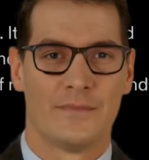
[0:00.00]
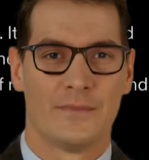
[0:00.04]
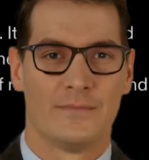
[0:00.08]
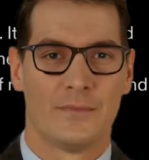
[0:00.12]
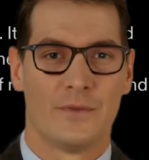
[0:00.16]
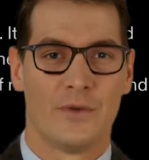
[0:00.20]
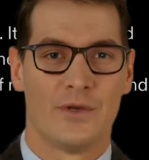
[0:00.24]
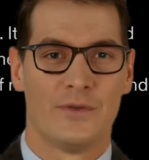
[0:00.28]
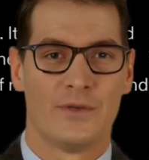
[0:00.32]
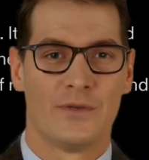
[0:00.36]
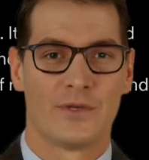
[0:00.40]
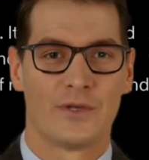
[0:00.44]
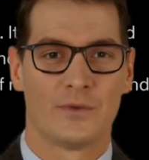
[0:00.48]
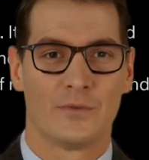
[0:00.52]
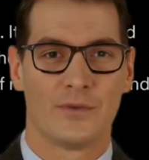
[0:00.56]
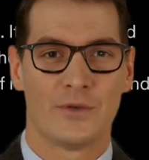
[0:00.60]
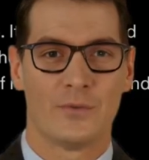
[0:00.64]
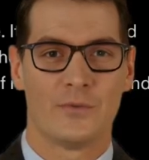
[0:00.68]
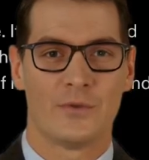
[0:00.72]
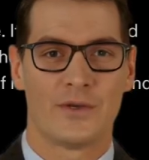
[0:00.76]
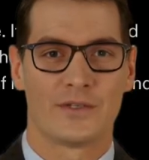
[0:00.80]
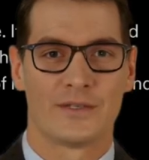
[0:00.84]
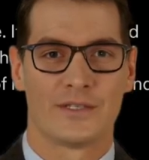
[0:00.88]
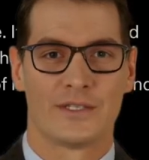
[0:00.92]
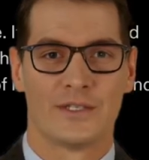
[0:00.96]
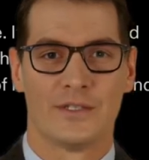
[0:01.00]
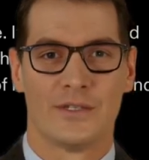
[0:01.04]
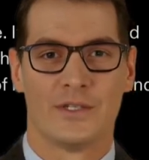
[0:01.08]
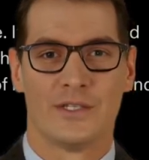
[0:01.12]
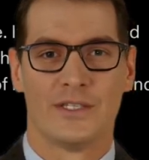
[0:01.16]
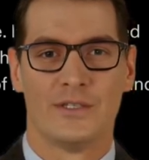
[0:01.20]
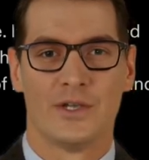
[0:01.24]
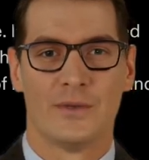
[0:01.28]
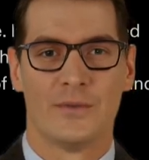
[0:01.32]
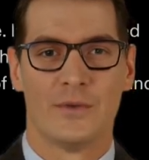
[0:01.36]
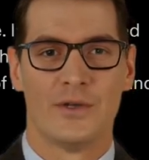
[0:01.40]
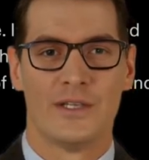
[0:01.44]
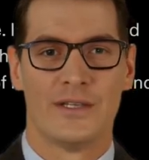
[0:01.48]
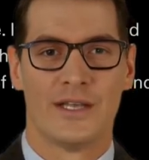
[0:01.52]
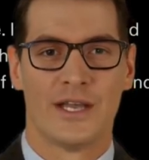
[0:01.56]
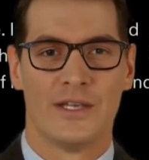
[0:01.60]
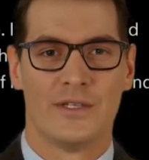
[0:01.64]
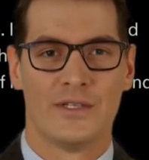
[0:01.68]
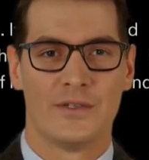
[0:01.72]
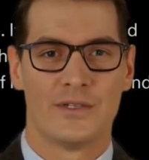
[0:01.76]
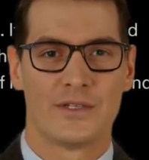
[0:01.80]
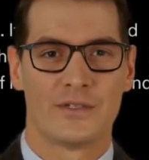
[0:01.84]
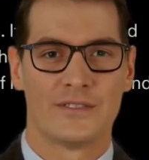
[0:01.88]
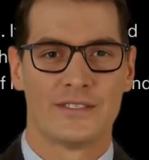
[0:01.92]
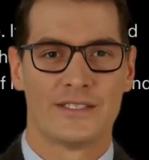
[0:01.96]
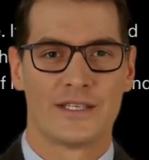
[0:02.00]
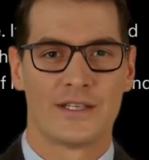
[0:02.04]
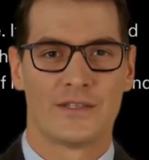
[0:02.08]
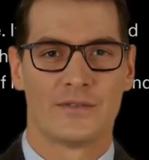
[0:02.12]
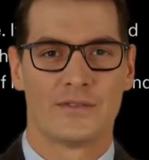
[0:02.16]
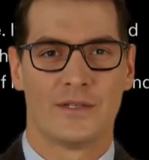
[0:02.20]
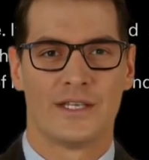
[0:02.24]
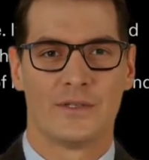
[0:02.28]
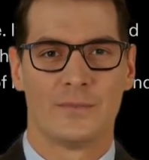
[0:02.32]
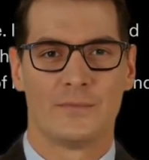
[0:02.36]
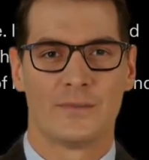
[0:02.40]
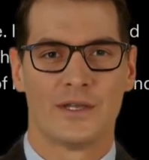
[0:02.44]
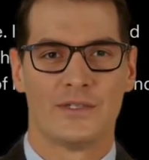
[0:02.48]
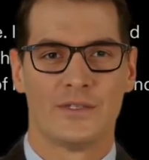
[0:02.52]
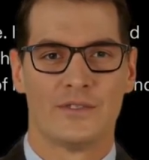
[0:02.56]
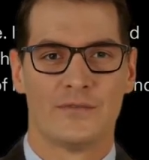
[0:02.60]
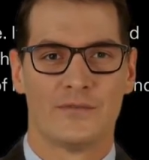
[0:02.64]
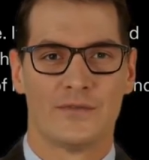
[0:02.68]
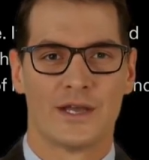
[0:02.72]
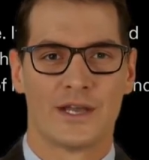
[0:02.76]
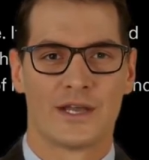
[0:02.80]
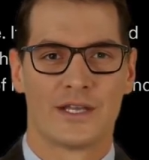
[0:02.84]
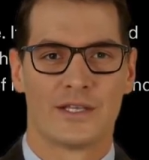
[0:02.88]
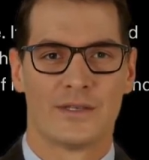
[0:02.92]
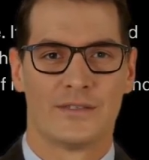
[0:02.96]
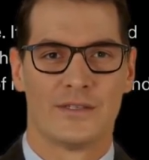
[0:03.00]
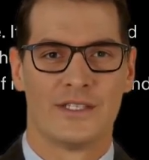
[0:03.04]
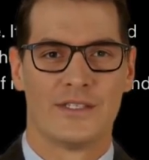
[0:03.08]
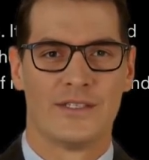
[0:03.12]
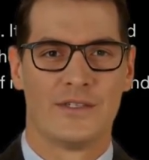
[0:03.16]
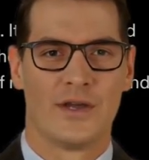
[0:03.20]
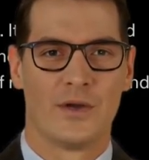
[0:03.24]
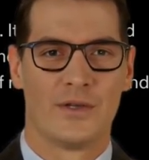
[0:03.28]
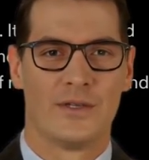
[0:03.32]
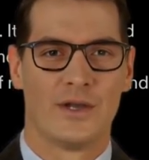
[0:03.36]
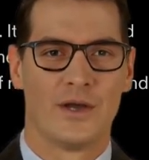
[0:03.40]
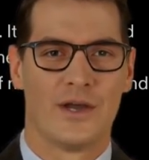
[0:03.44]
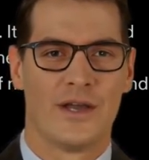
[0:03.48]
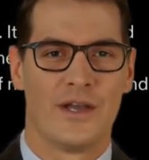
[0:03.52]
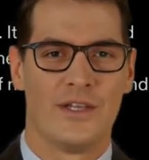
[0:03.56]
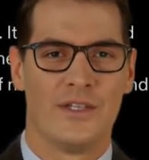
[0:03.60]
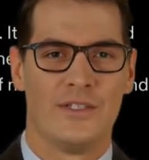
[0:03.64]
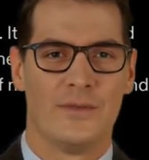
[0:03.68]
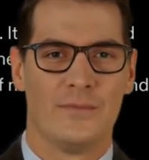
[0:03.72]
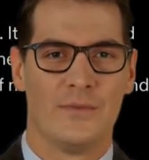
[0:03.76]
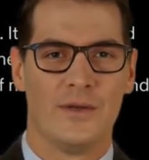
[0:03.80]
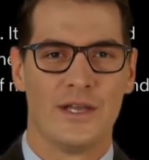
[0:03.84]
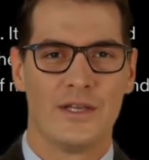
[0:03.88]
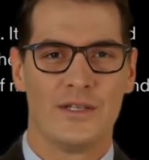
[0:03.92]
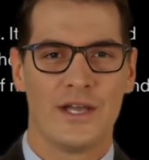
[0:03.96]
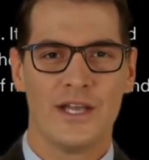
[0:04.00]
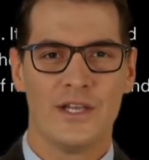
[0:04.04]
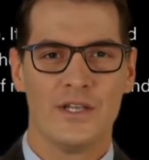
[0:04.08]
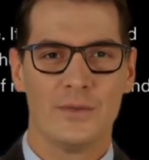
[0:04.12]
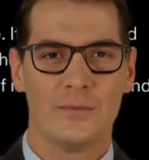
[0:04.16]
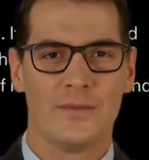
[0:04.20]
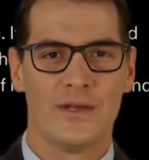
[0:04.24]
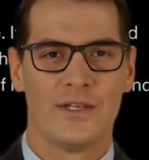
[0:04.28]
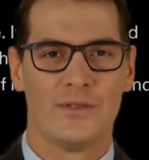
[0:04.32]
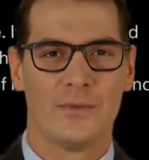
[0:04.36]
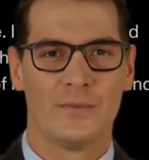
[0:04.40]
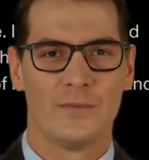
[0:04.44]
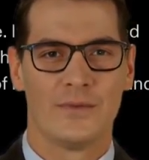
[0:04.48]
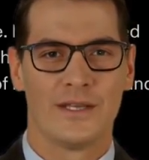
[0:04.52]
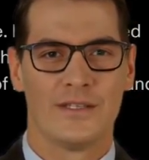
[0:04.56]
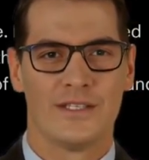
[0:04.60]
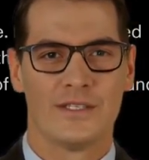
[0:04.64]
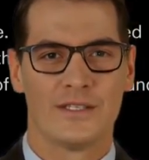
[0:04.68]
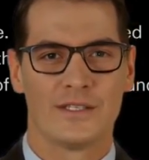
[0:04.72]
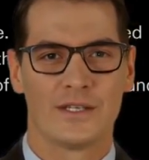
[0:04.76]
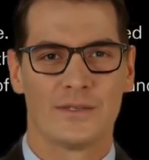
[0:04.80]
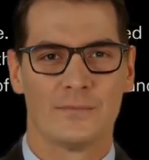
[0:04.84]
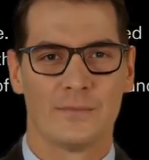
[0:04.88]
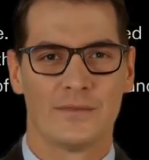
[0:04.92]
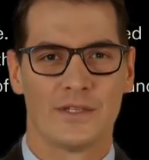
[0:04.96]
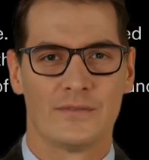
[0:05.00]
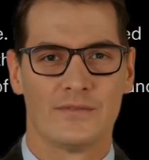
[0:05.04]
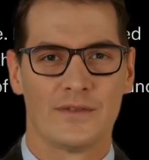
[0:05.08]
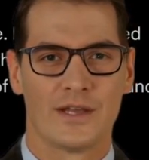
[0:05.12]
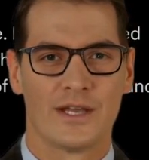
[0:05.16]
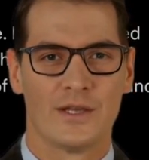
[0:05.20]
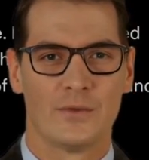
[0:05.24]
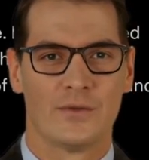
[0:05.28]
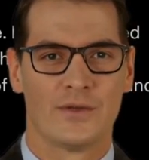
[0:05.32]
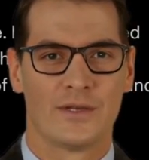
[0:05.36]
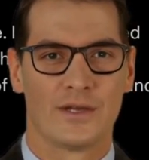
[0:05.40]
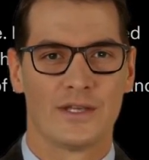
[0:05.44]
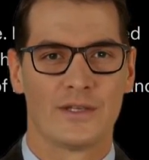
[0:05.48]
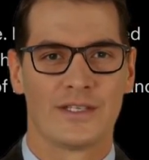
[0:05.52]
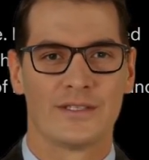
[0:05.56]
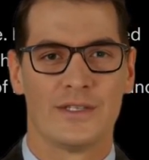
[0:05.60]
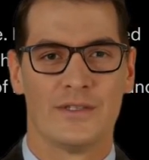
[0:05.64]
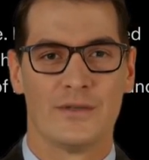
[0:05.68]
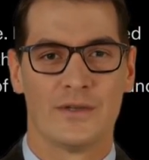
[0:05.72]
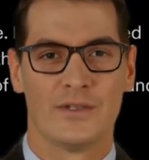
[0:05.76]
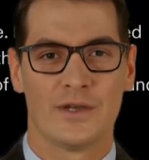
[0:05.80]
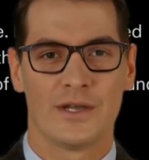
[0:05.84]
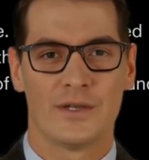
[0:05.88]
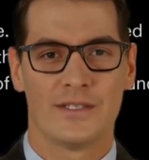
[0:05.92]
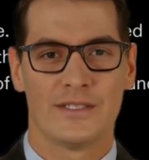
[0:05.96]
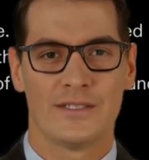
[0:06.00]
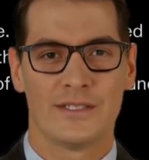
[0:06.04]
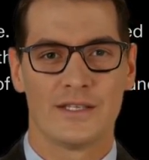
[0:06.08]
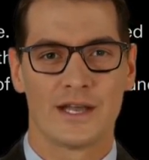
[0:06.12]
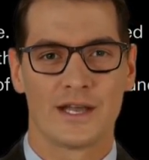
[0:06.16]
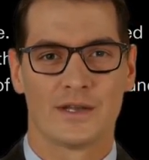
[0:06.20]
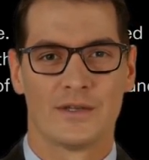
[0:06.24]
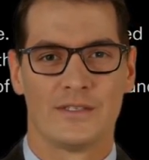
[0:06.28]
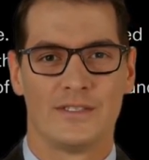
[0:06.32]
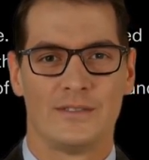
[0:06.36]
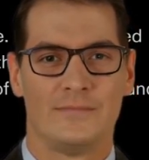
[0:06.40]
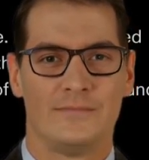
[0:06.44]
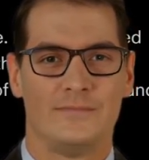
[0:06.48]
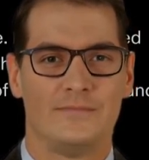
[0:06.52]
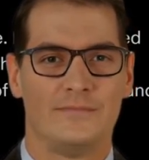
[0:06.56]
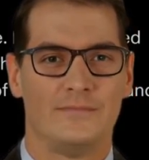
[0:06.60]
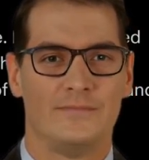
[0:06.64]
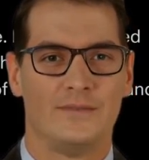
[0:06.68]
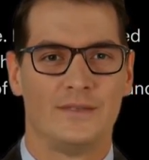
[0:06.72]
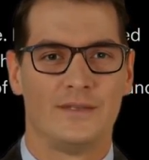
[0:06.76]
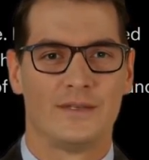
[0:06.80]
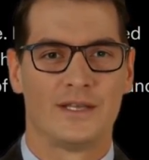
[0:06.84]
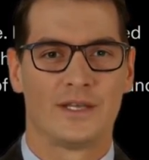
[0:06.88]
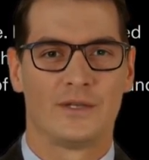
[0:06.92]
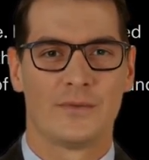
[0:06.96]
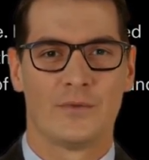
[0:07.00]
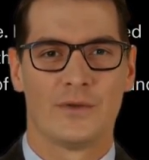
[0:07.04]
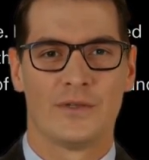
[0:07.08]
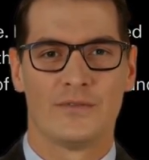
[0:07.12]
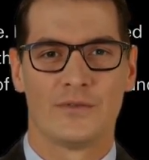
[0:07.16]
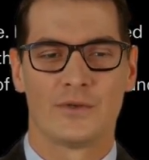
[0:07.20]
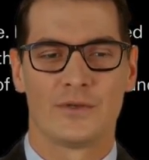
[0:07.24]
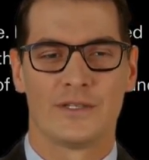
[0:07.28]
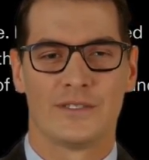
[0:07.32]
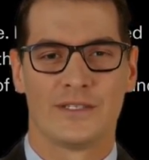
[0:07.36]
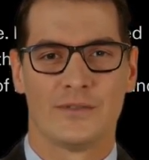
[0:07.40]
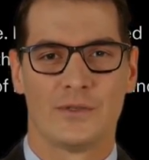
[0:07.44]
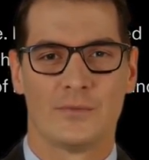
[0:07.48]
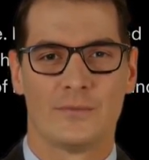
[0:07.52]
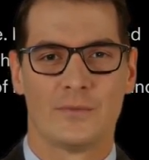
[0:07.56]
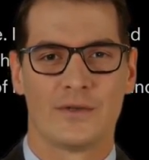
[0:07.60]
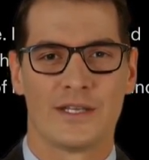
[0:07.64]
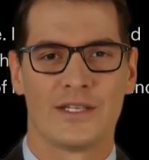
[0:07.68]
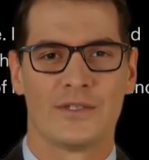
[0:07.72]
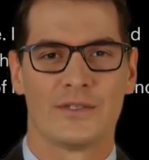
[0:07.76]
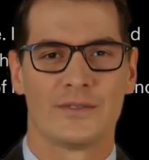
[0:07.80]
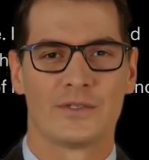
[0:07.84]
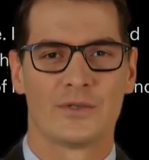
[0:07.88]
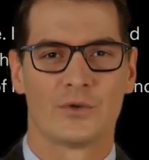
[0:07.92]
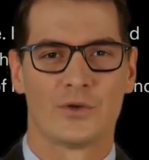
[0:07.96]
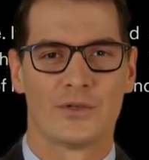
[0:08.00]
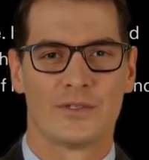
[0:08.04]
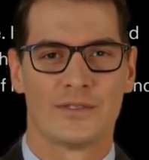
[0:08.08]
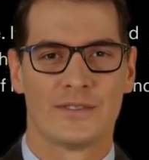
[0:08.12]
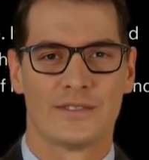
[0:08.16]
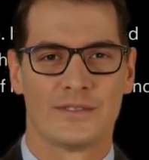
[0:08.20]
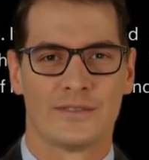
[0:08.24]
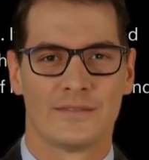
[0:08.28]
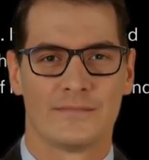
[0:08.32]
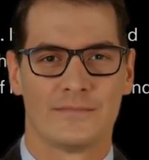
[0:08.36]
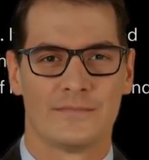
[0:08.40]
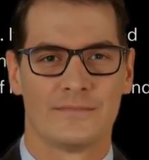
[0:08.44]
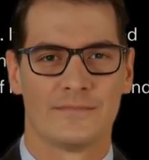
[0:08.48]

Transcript: People were willing to jeopardize their safety by defying the salt laws mandated by the British and by fabricating their own salt, and refusing British goods.